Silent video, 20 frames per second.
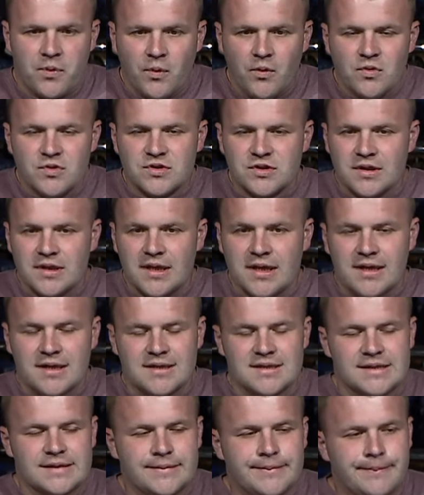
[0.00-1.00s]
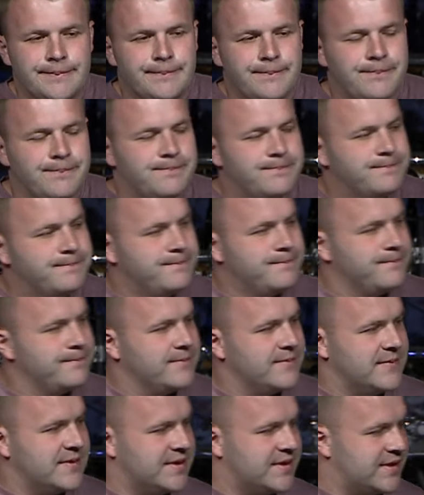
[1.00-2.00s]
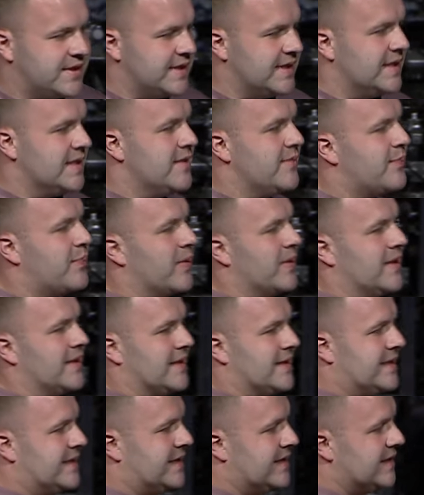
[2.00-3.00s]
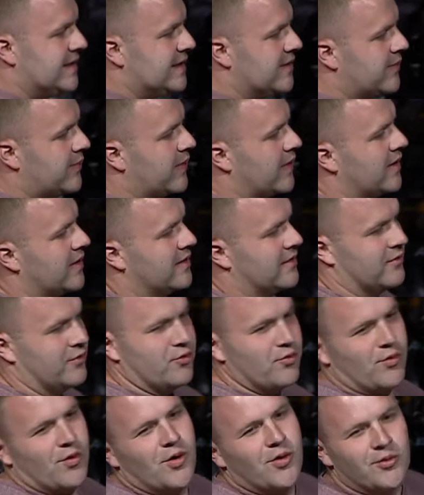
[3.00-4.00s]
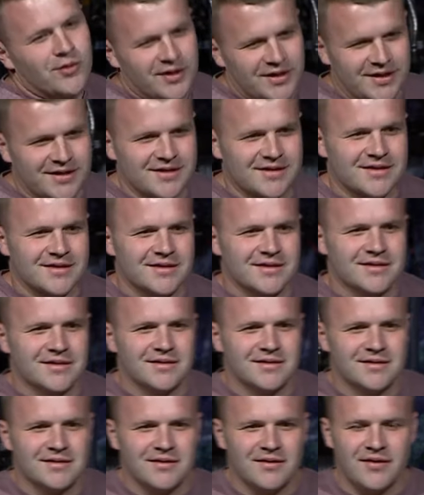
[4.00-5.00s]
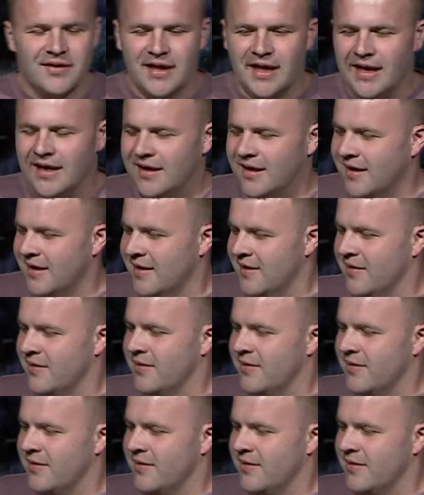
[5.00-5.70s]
Those are like some deep, deep groanings that